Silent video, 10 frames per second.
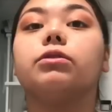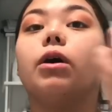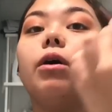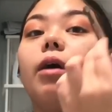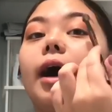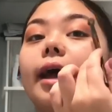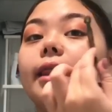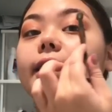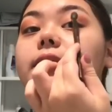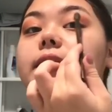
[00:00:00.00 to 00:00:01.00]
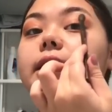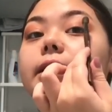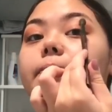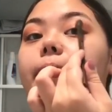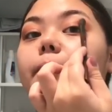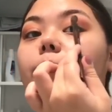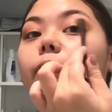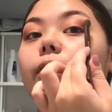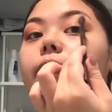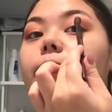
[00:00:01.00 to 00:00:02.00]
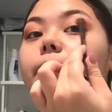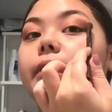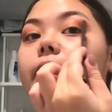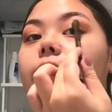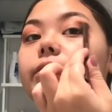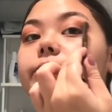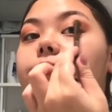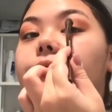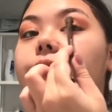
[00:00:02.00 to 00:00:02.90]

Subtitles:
So I like to keep it more in the middle